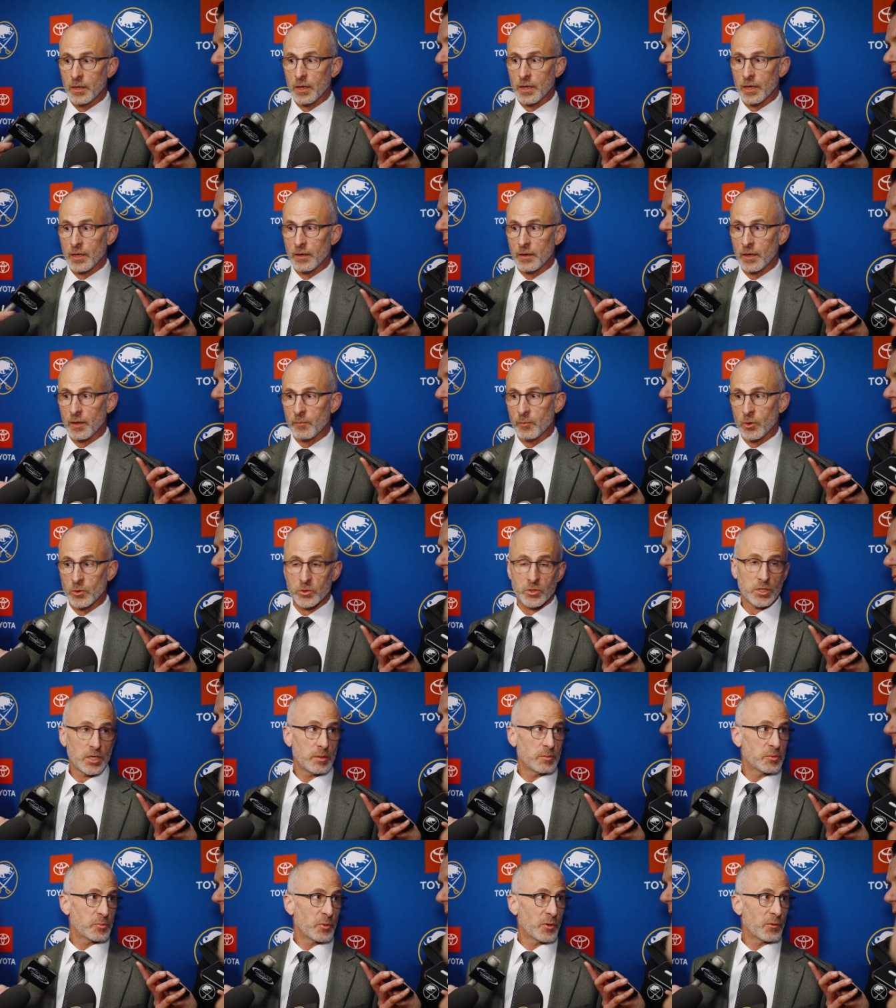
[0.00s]
And most
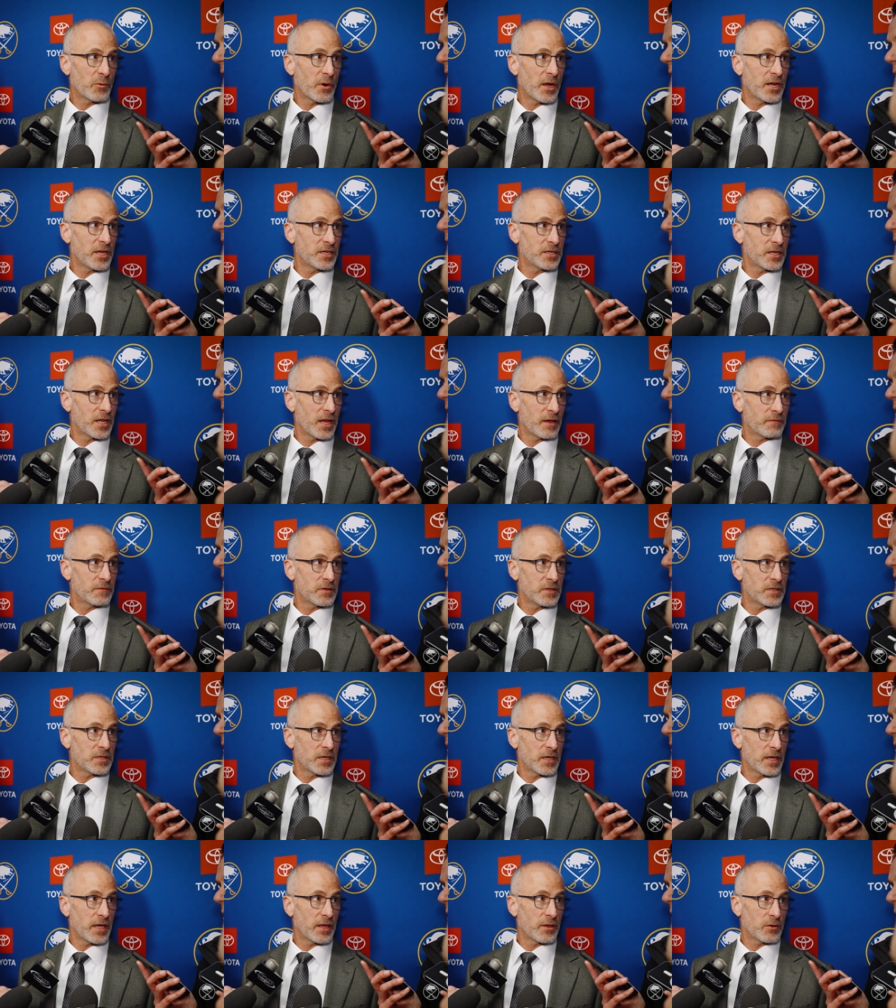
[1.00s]
teams put righties and
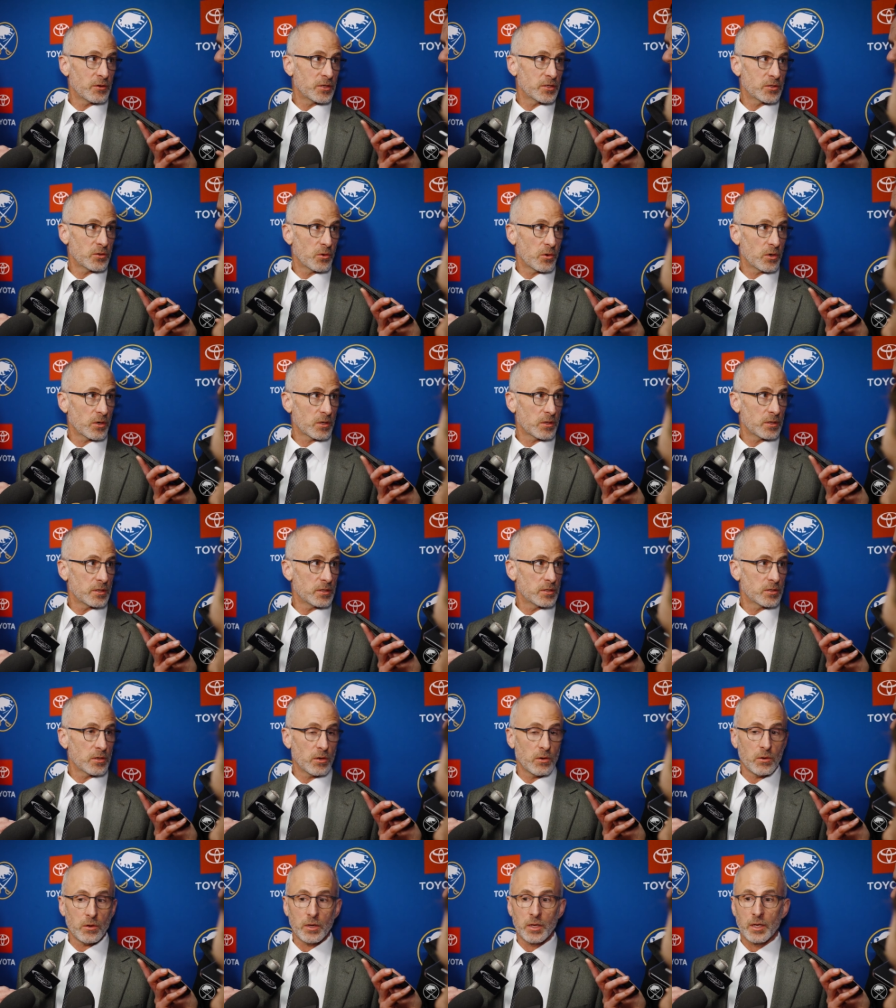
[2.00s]
lefties together historically.
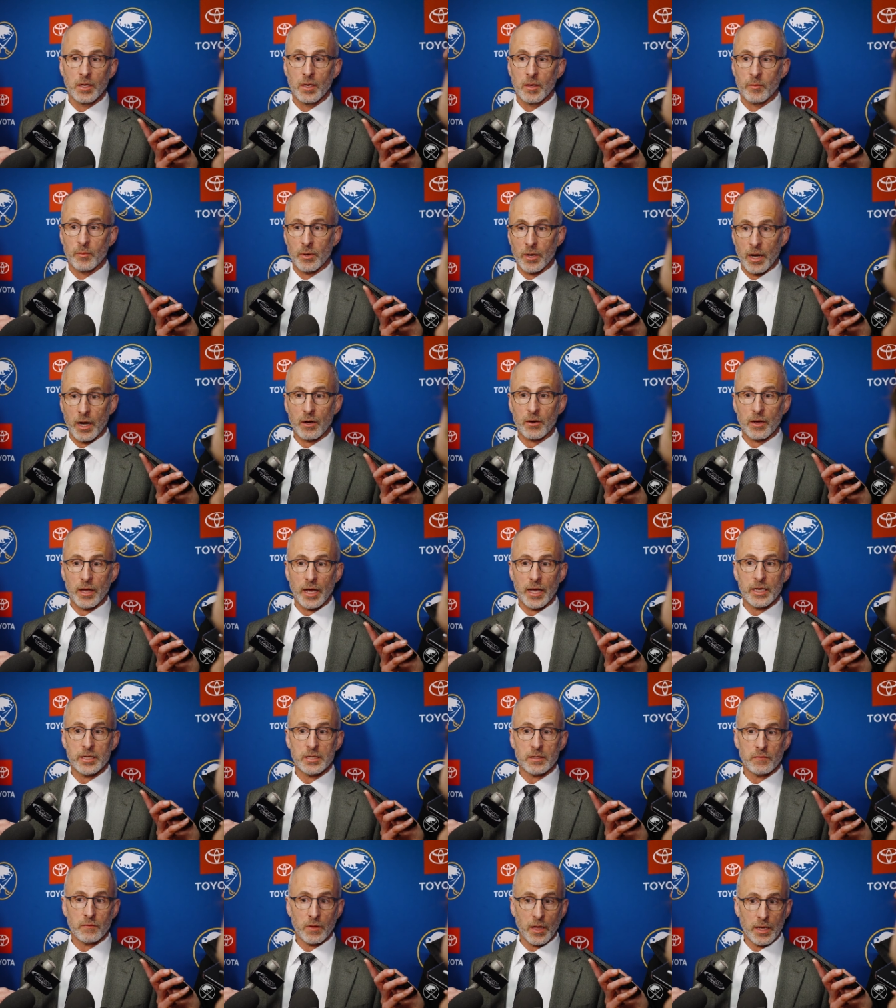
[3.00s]
So, but our
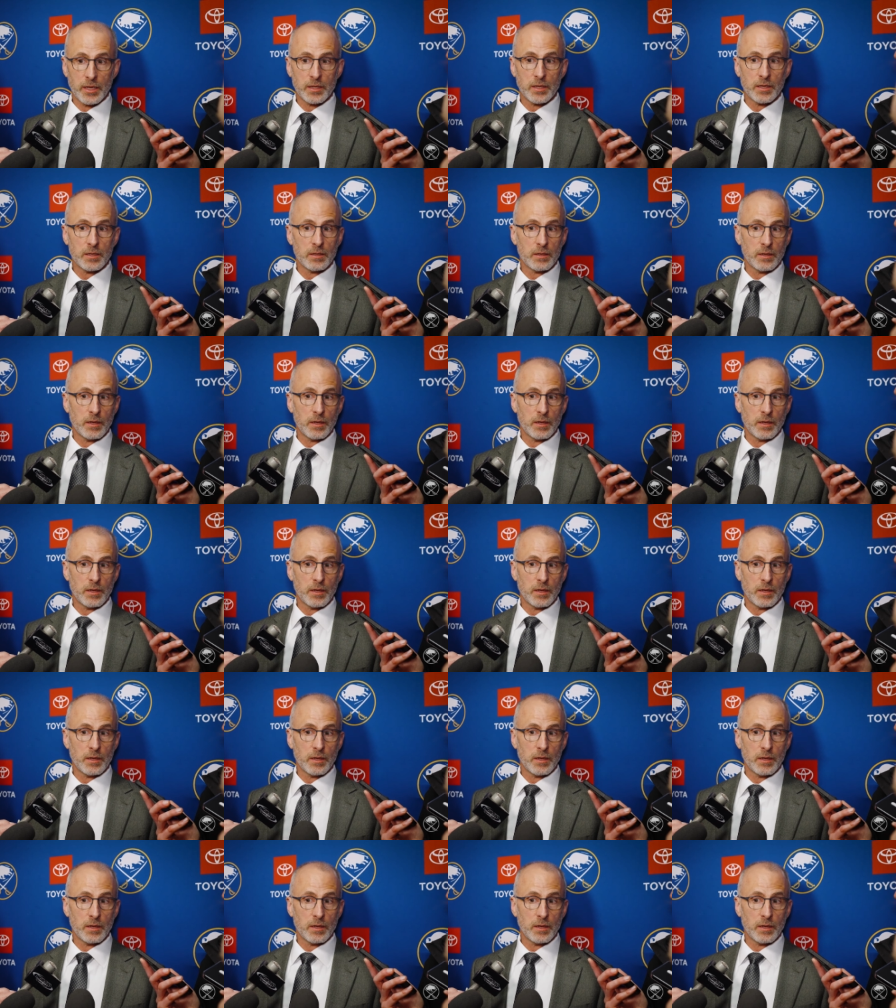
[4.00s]
guys have liked it.